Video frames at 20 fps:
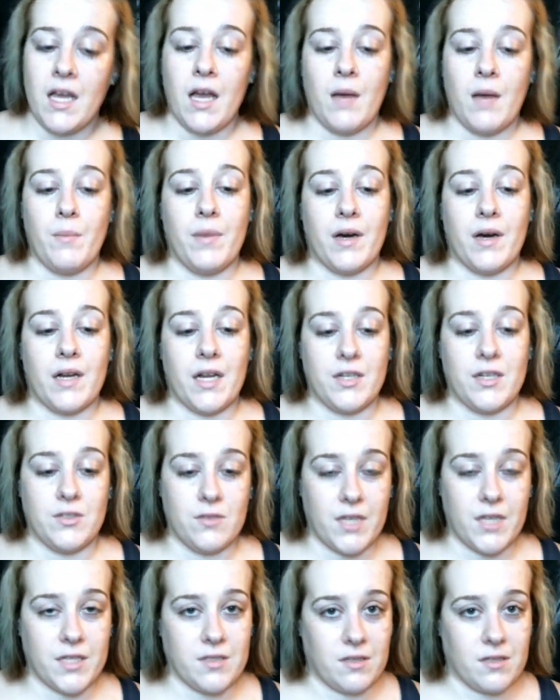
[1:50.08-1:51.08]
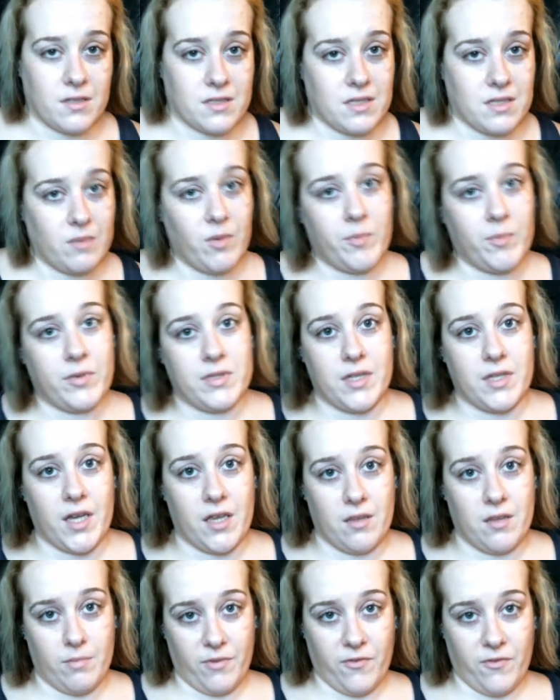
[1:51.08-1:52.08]
but I do like to look somewhat put
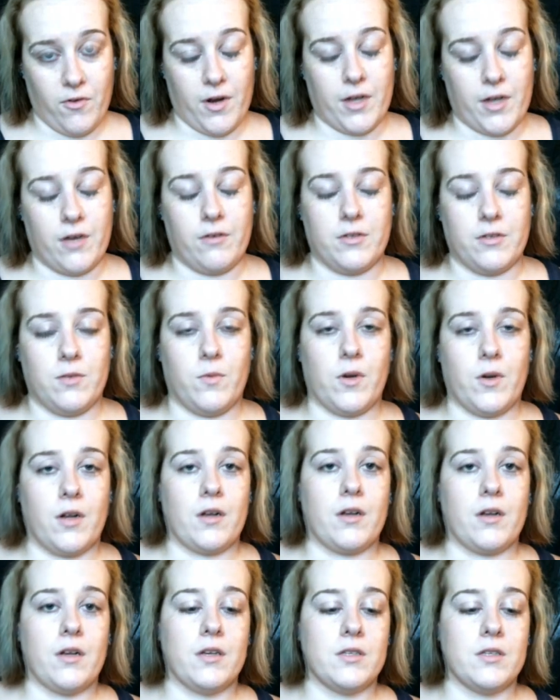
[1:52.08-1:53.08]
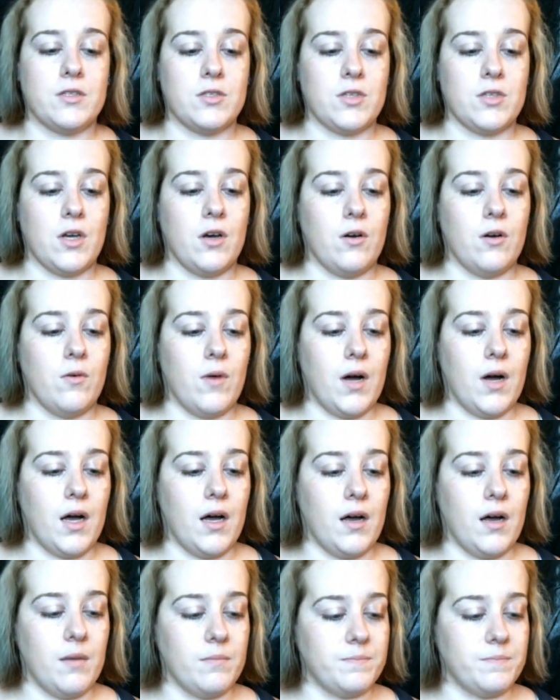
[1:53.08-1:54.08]
together before I go into work. So
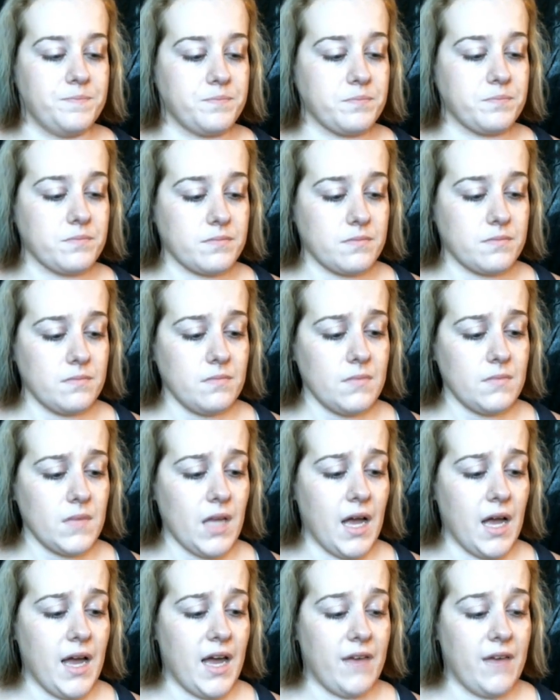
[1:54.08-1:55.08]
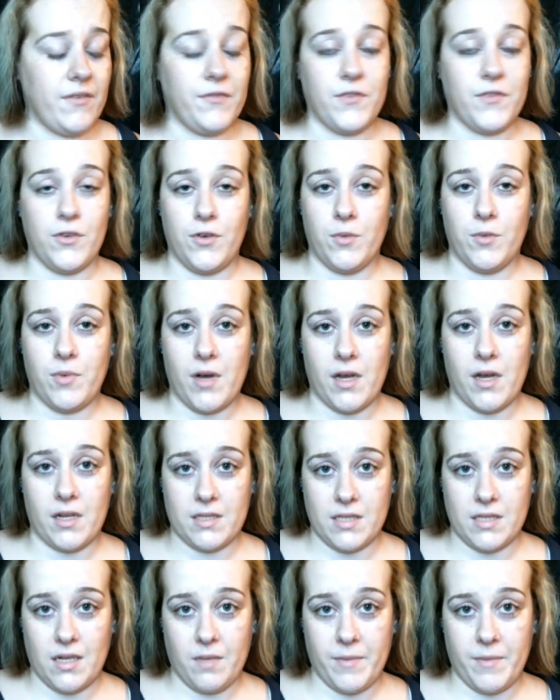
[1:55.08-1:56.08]
I have a few new products
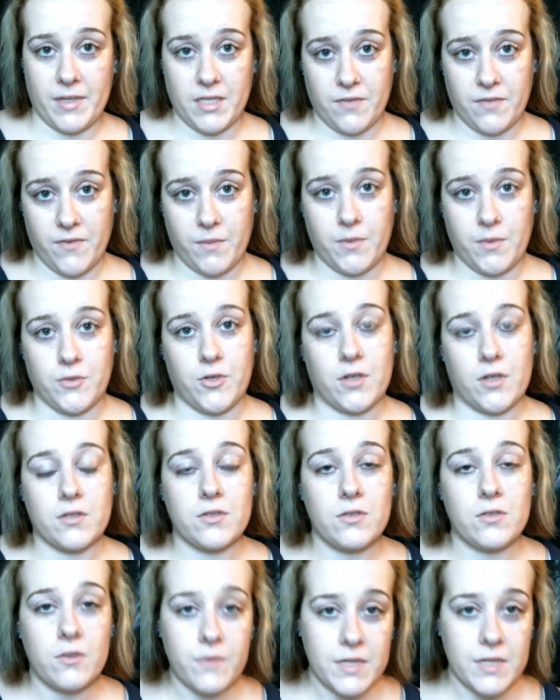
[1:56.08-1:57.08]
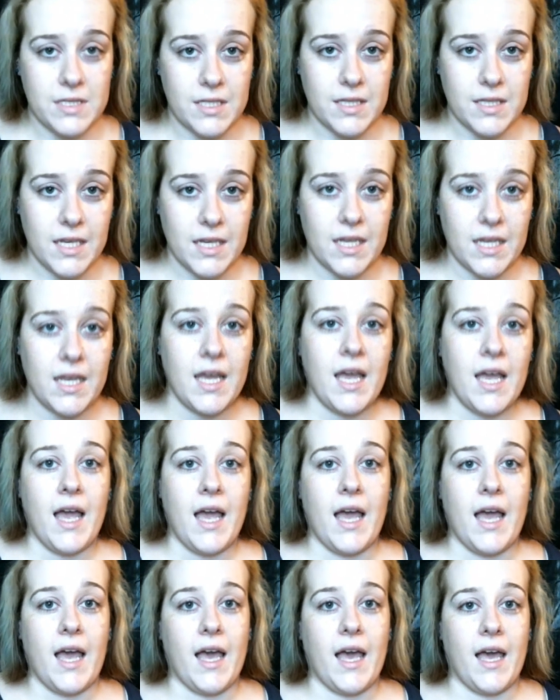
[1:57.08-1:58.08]
that I picked up from the drugstore recently,
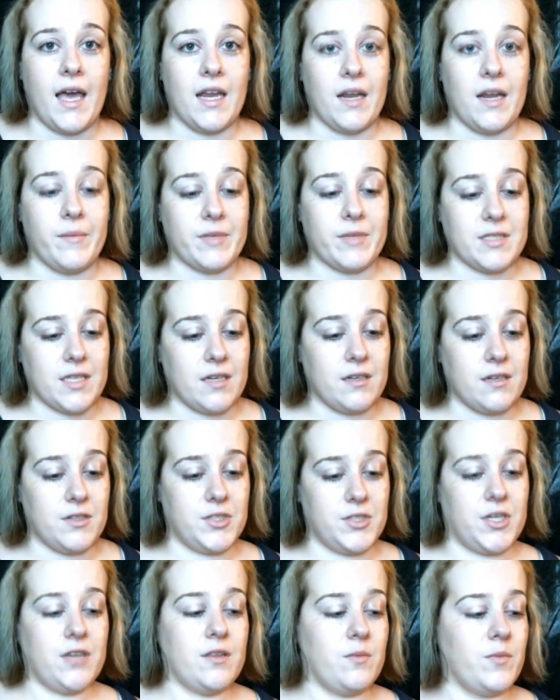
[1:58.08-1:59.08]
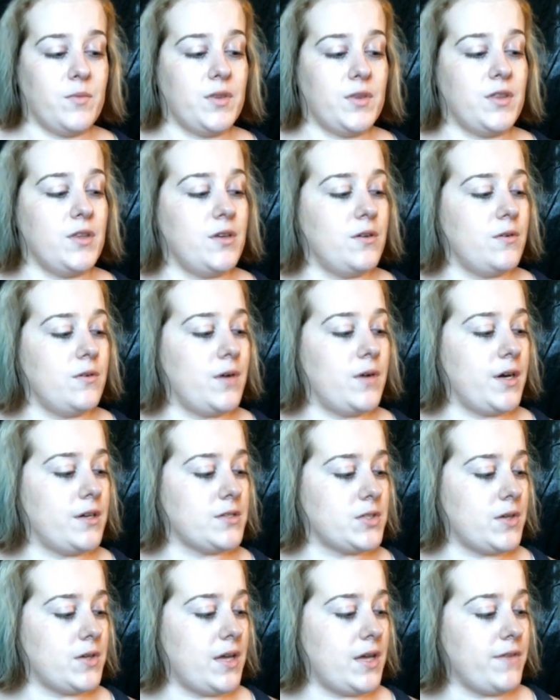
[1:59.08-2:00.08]
and I'm excited to share them with you. I
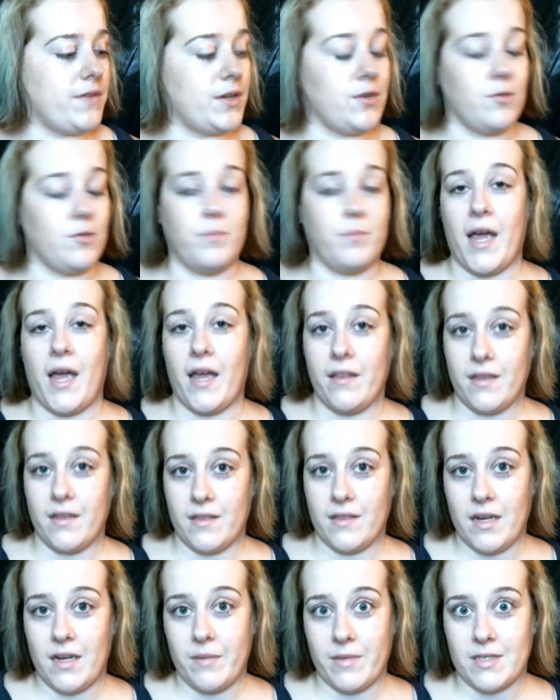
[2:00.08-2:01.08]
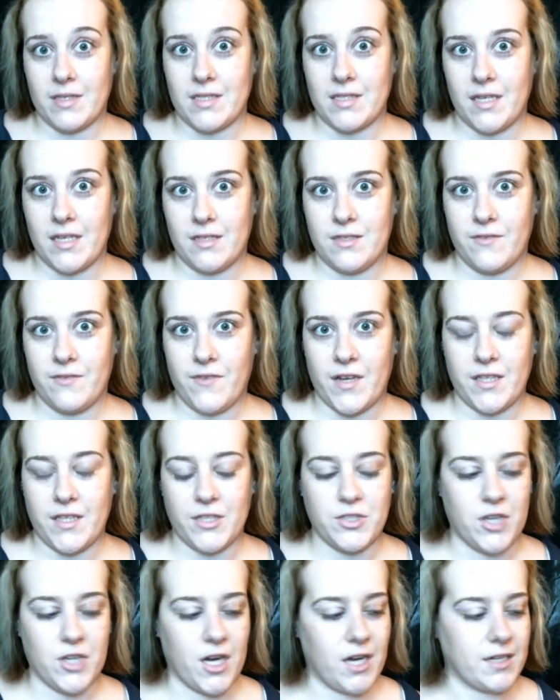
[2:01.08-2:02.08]
also have a new palette that I'm excited to finally
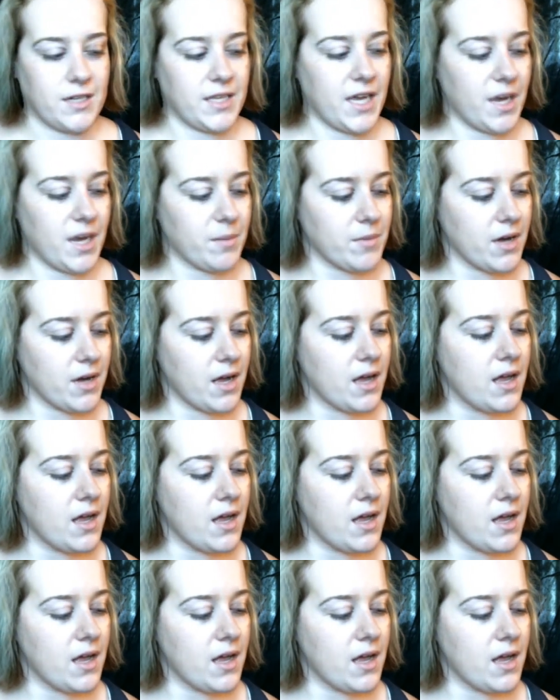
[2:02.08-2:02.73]
try on camera.